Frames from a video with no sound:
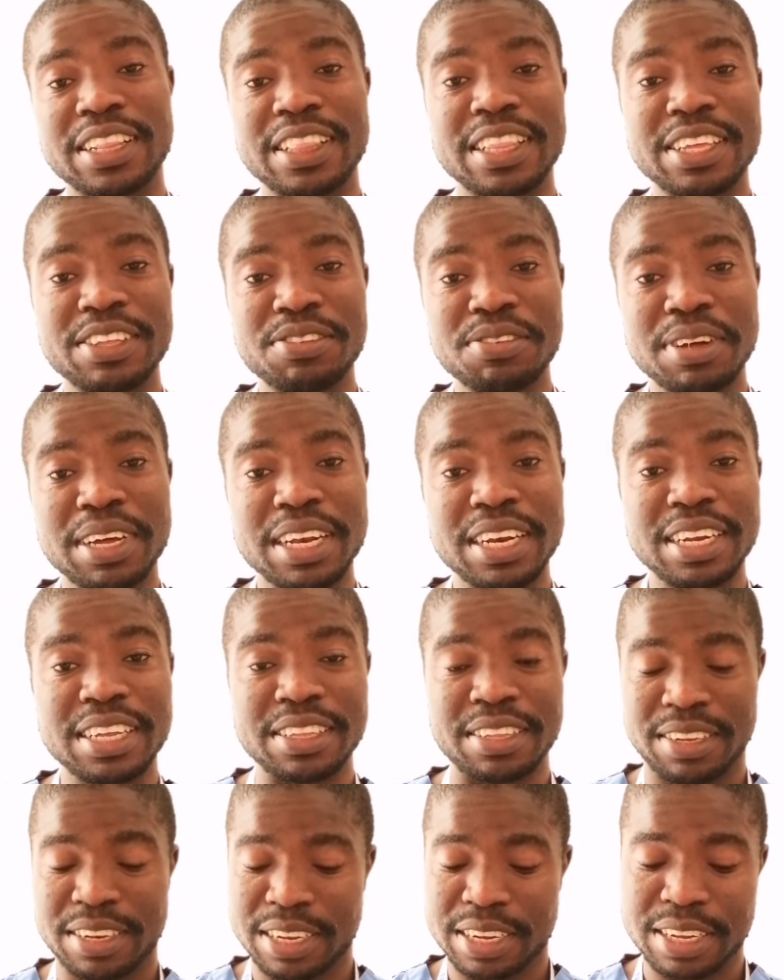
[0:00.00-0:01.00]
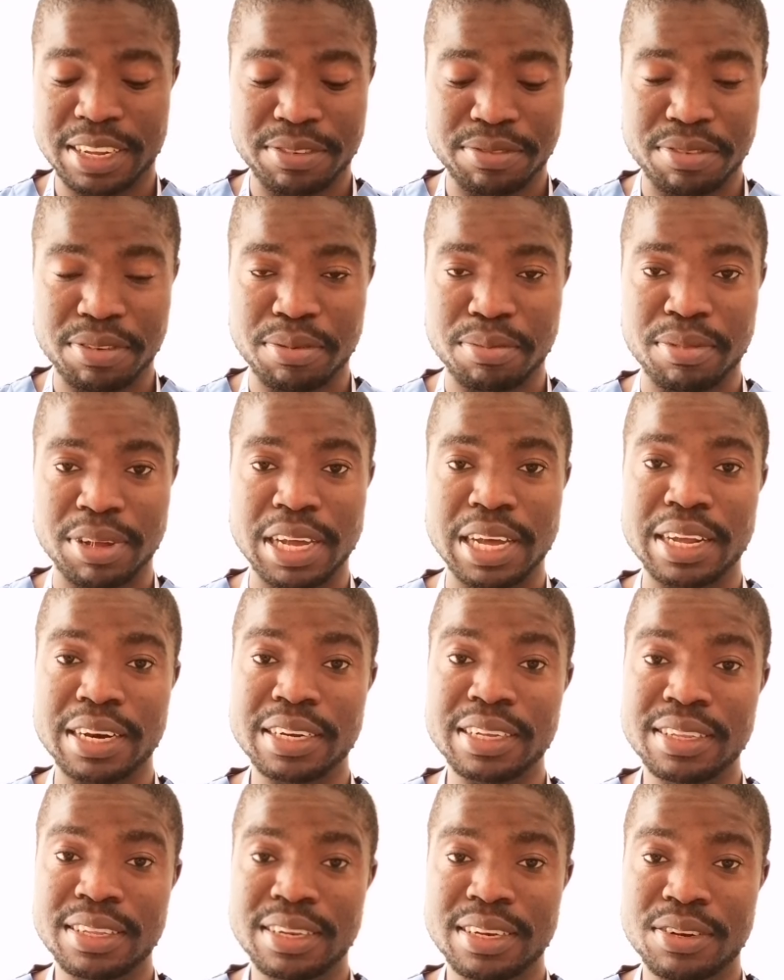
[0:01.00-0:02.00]
This one is taken from your
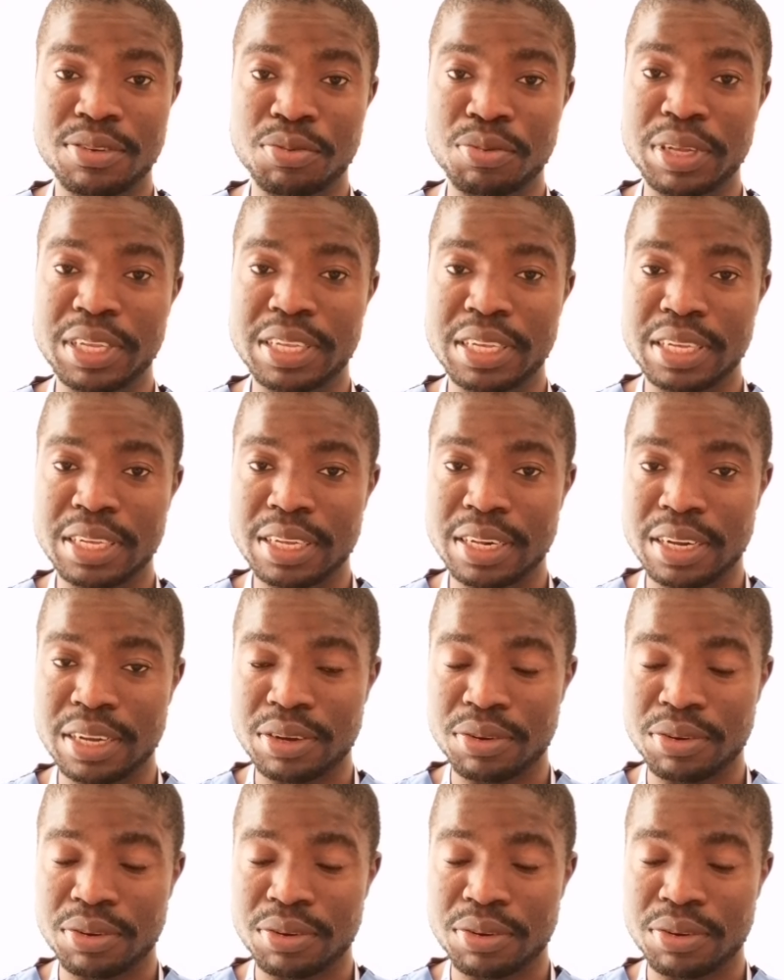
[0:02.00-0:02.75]
wrist. Which